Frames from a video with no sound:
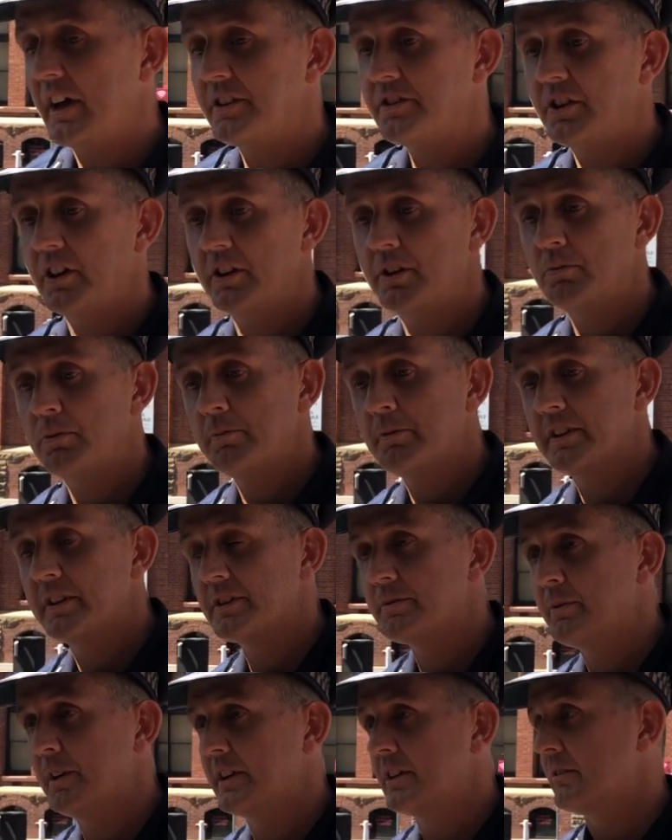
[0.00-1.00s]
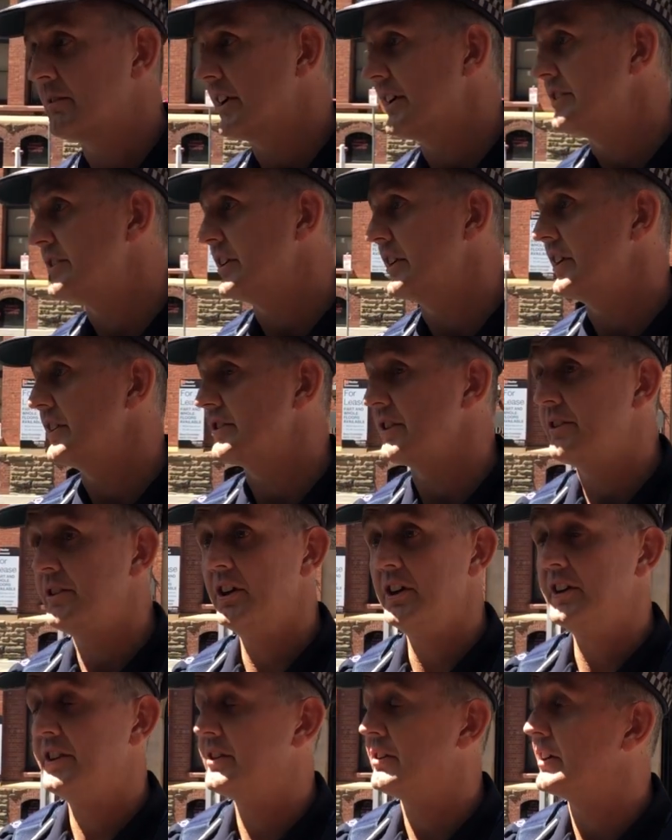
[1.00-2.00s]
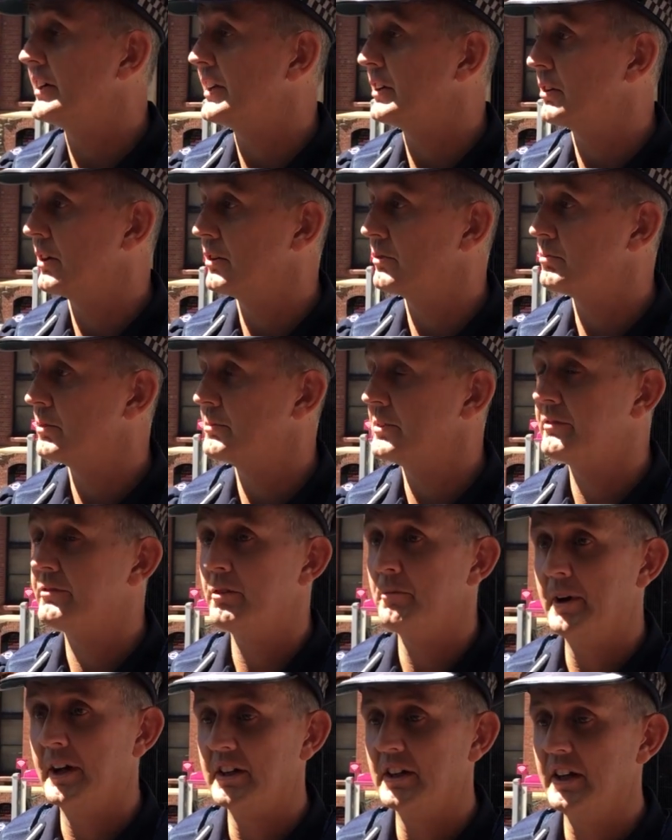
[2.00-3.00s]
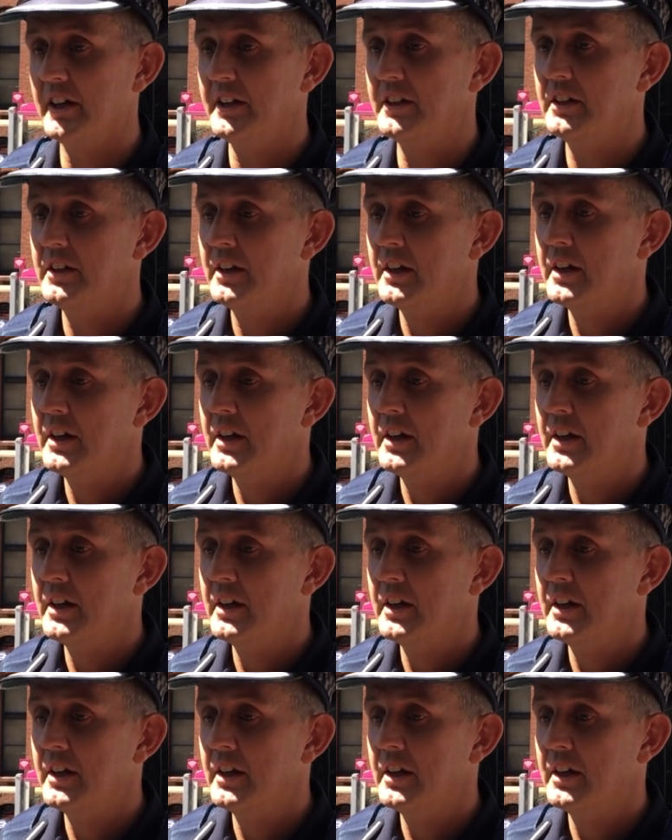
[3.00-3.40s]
Okay, so the woman that's been arrested is a 33-year-old woman from Adelaide.